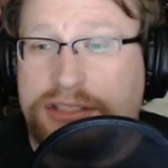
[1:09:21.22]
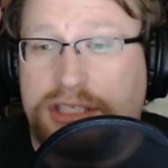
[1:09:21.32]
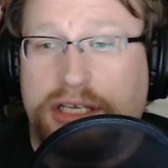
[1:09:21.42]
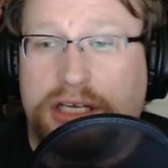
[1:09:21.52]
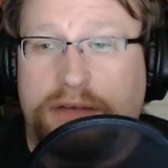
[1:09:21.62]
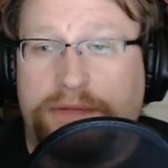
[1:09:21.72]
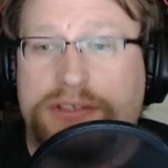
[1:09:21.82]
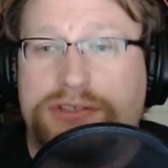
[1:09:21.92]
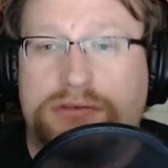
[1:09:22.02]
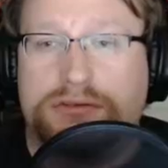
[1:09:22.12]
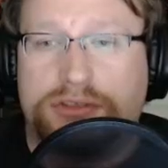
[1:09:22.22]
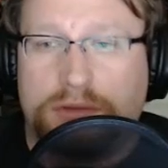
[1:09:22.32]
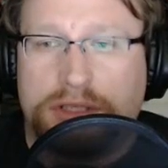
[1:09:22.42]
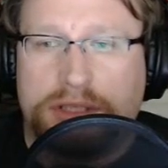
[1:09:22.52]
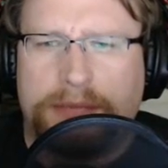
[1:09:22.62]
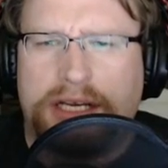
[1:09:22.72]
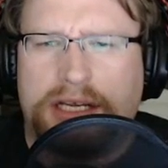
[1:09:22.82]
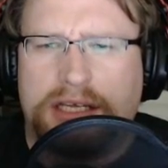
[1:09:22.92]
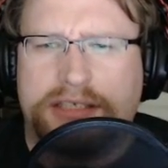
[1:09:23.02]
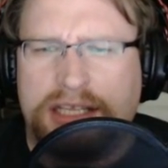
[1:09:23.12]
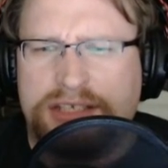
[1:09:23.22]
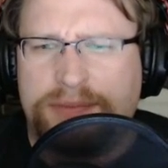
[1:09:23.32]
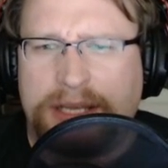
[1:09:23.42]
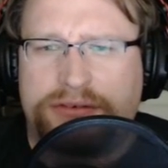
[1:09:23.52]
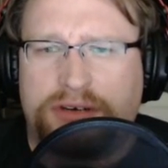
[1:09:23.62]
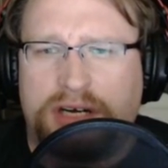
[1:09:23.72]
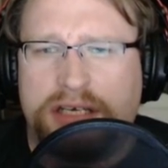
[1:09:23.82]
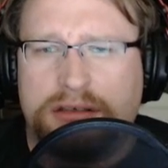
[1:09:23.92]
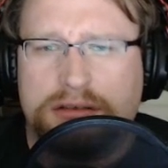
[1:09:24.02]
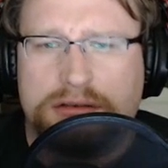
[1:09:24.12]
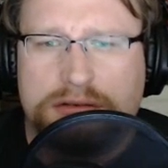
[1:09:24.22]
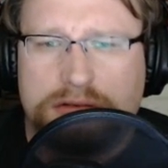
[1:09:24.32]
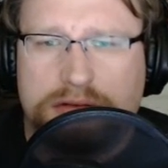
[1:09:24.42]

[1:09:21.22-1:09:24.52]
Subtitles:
Yeah, they actually, Visceral's the one that made Dead Space, right?